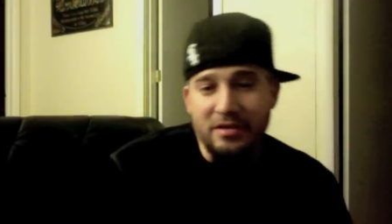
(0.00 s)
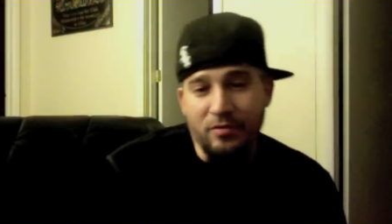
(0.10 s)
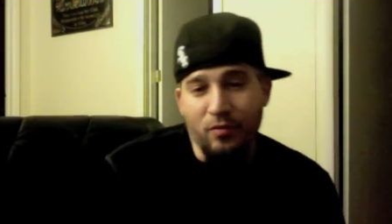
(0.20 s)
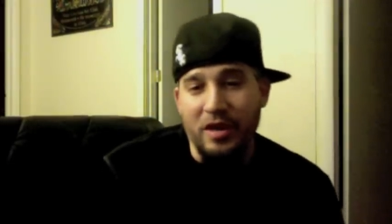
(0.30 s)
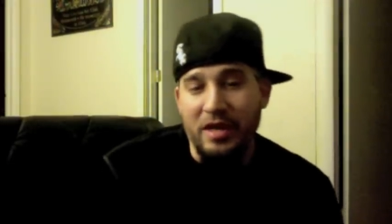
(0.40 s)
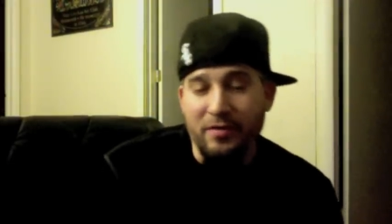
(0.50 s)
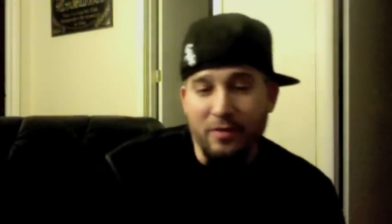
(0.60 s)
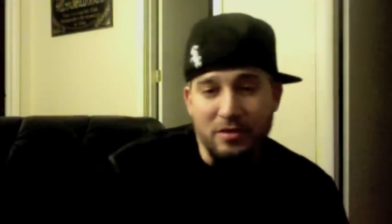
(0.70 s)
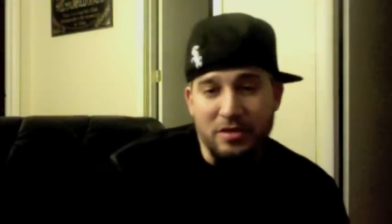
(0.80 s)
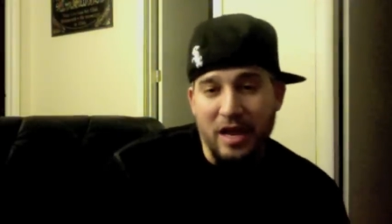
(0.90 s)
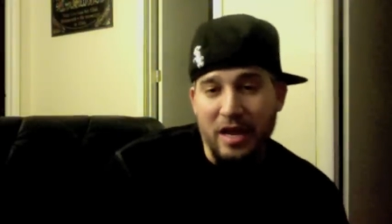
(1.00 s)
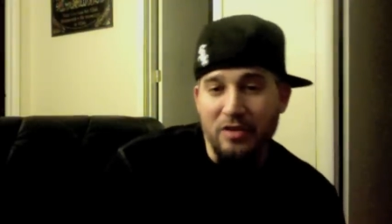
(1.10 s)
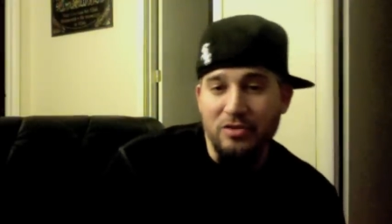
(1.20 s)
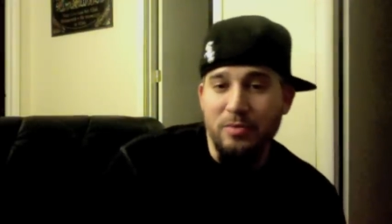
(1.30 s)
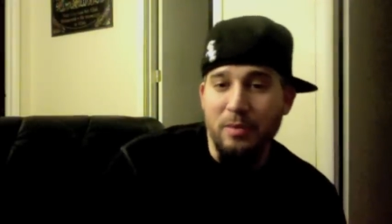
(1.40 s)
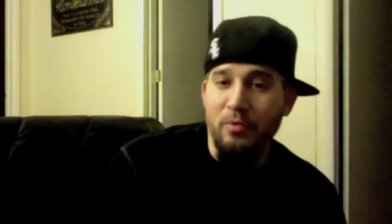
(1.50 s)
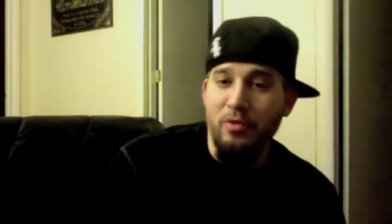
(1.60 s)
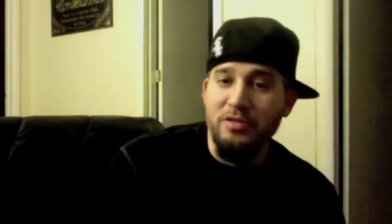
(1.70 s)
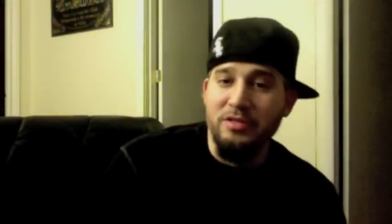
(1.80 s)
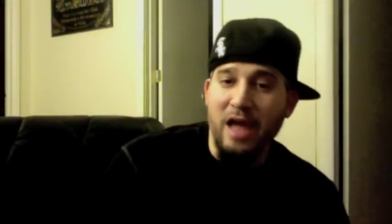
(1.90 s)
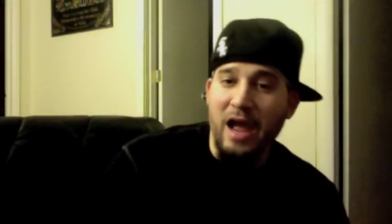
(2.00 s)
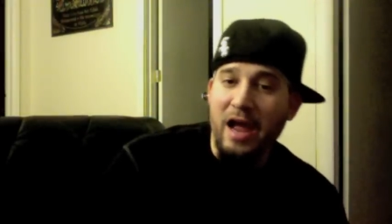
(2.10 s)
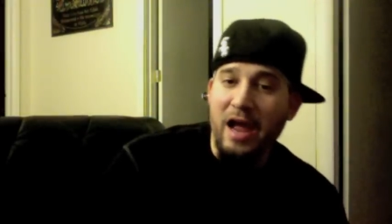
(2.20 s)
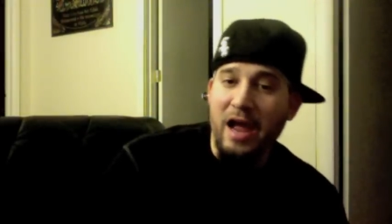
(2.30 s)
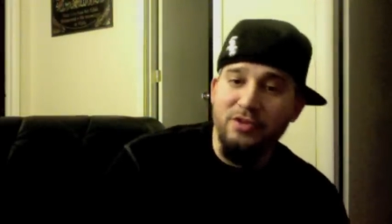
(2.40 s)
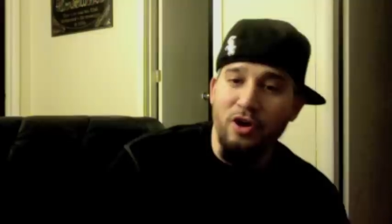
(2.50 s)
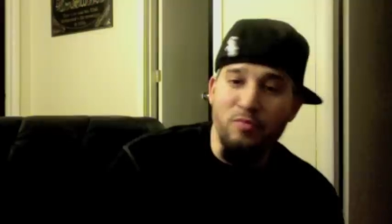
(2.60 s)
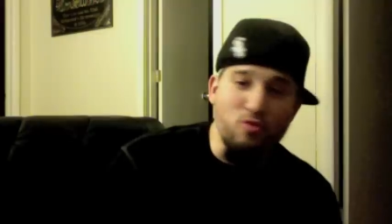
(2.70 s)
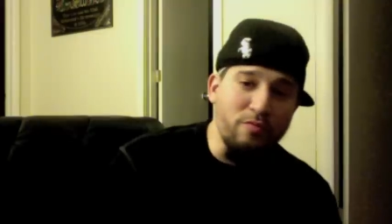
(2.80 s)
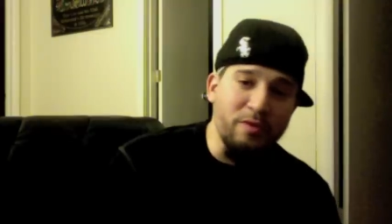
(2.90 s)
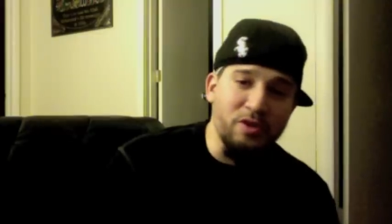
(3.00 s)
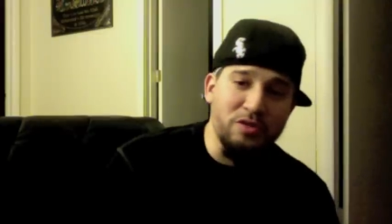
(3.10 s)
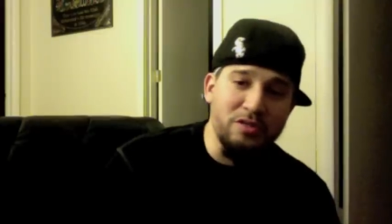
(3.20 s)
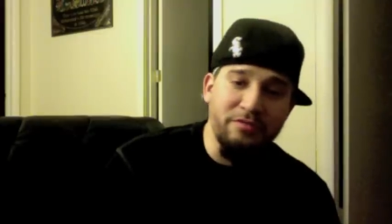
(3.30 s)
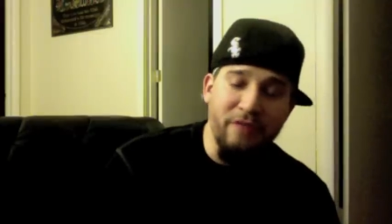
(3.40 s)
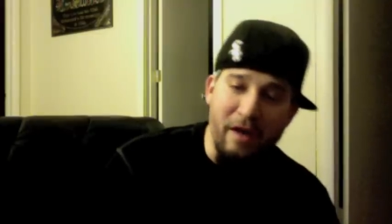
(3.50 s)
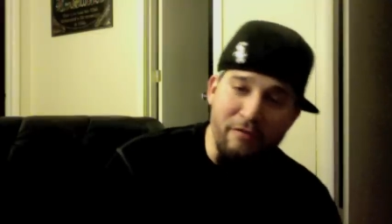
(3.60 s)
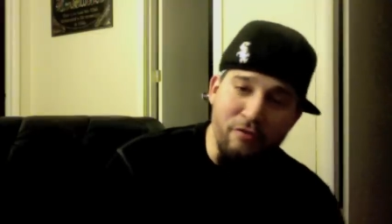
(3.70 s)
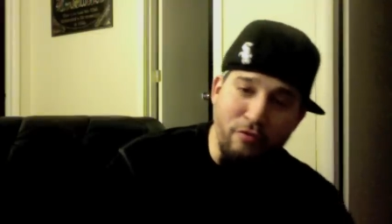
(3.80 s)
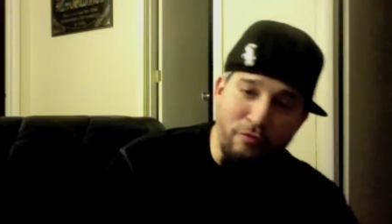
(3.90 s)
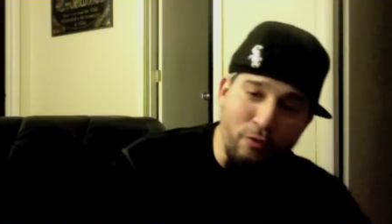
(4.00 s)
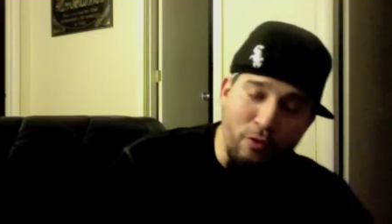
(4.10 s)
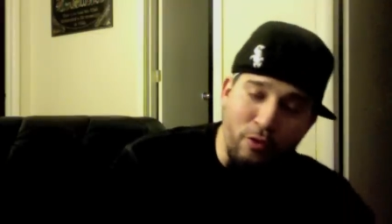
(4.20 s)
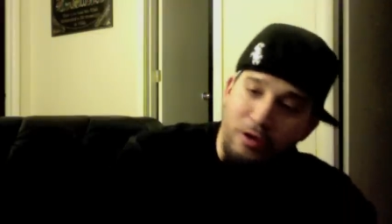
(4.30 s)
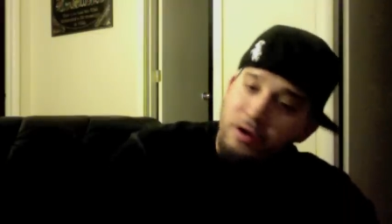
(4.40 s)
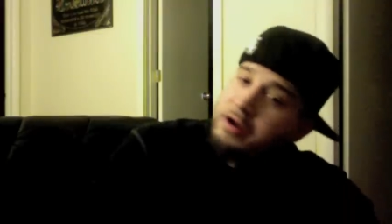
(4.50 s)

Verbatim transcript: Want to give a shout out to my boys at the Iron Star Movement, Treezy five oh four,